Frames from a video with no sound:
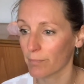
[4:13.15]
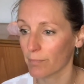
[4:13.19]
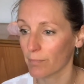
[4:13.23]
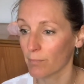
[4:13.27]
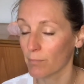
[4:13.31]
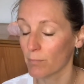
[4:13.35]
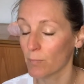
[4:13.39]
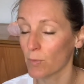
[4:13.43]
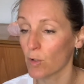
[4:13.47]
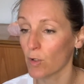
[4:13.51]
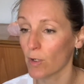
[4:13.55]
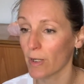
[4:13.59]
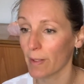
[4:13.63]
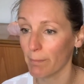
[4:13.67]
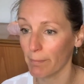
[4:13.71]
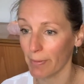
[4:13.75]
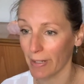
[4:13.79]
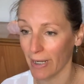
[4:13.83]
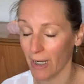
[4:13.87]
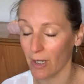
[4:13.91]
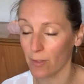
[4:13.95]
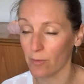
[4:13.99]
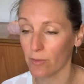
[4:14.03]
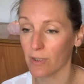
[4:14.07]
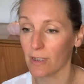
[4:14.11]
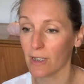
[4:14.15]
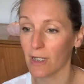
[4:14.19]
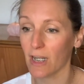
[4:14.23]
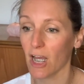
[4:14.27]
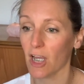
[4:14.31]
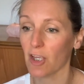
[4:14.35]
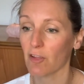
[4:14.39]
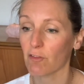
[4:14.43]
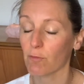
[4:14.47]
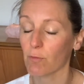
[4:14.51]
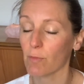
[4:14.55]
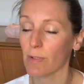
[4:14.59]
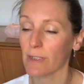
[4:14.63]
more empowered
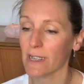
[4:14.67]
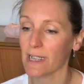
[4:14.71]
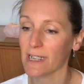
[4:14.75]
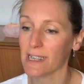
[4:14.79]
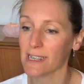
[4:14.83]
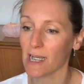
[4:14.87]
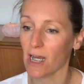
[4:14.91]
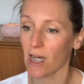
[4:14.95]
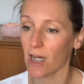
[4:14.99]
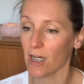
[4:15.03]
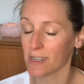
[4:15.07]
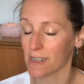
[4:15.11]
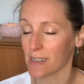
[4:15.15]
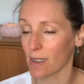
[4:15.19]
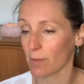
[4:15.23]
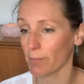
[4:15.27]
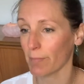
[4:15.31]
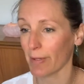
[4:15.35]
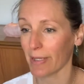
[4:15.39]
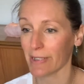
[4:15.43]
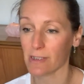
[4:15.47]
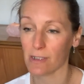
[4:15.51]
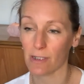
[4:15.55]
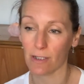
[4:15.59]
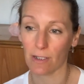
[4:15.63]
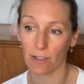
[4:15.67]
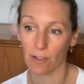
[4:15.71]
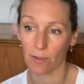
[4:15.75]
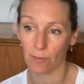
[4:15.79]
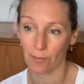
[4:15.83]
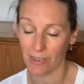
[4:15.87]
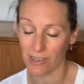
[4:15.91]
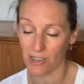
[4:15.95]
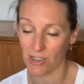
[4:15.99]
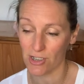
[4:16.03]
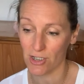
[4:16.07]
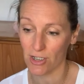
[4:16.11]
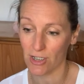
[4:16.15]
life, we need to ask a better
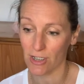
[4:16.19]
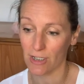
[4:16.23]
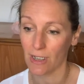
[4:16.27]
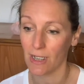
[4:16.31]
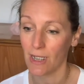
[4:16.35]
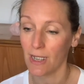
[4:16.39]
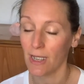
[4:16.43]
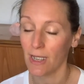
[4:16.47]
question.